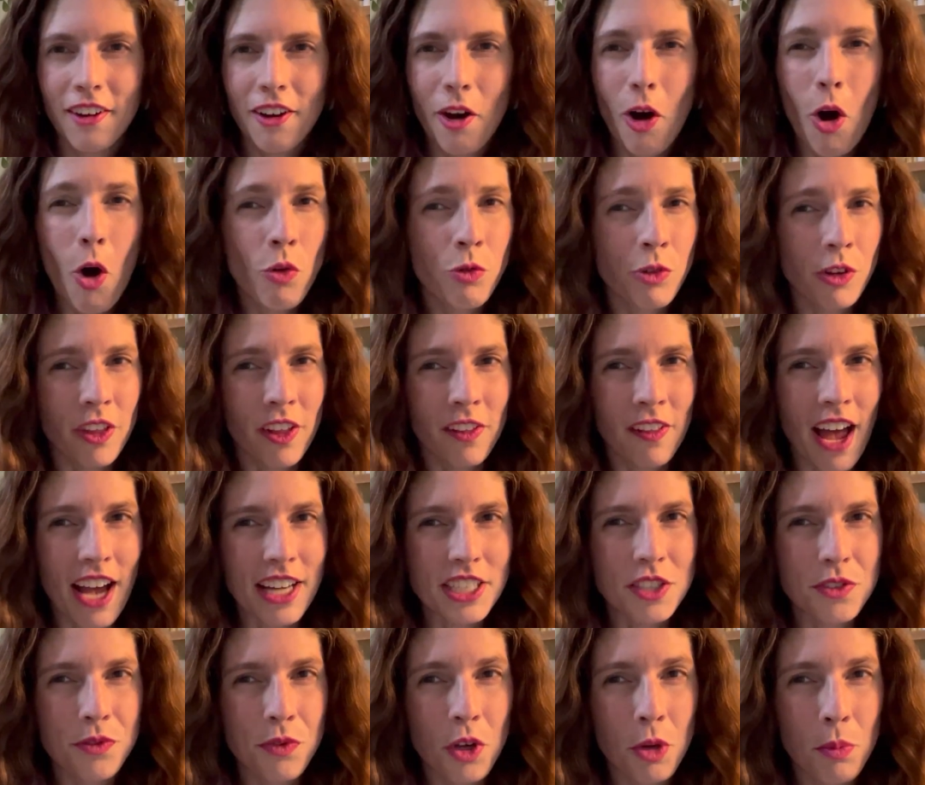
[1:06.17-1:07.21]
Over the
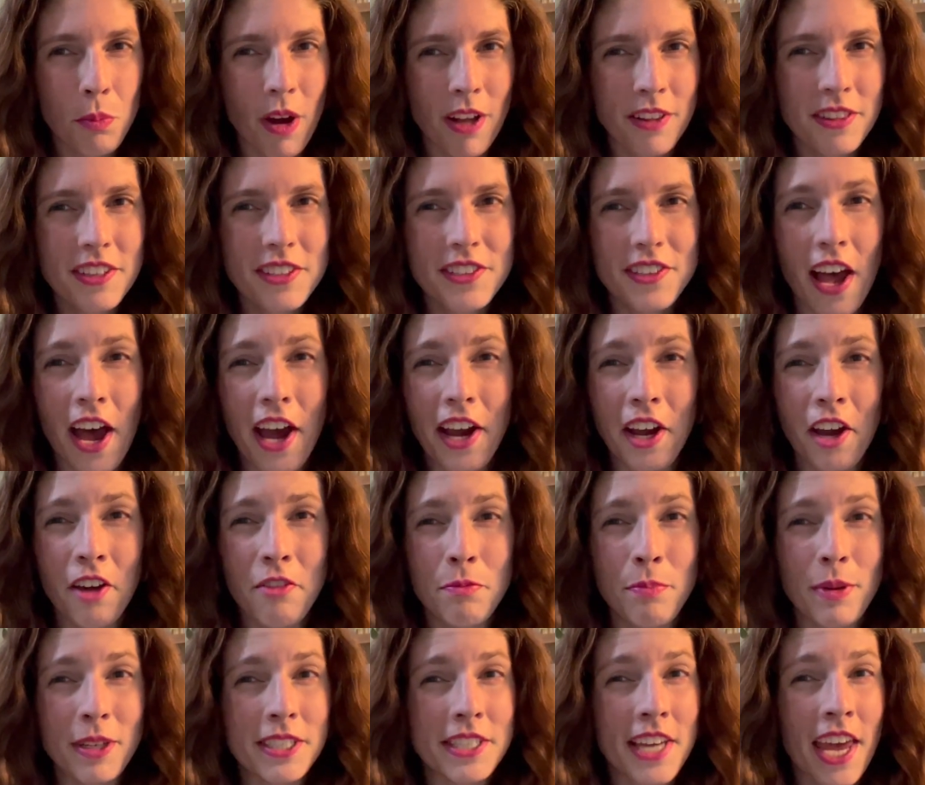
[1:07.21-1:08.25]
last few months, I have
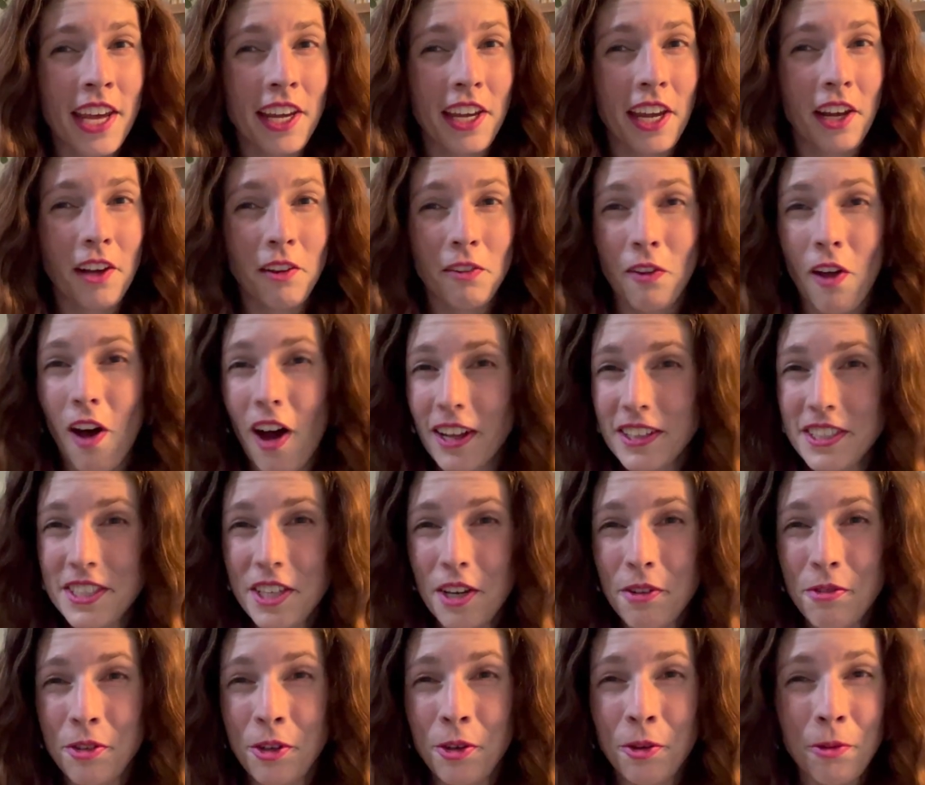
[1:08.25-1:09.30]
been taking lots
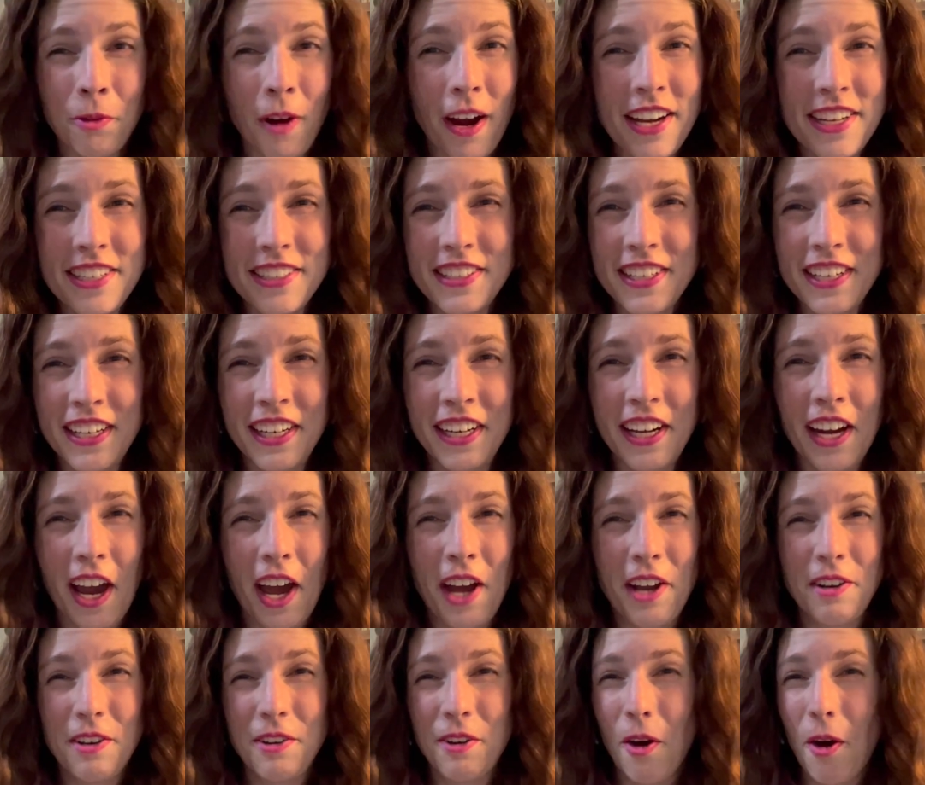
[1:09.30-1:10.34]
of crazy
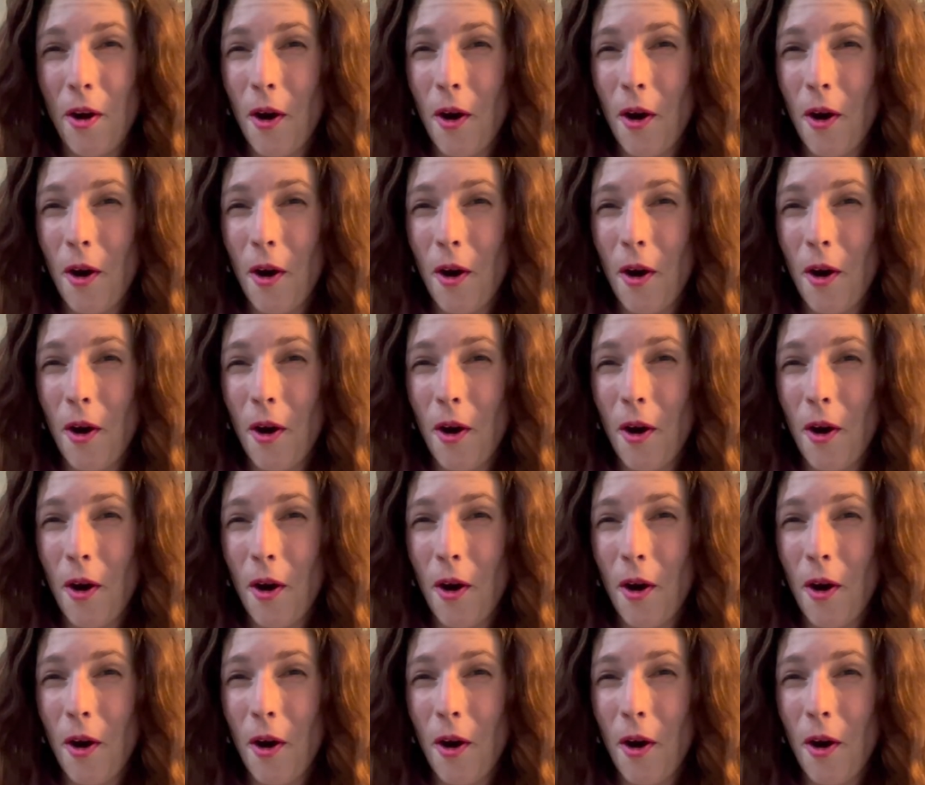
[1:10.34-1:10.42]
and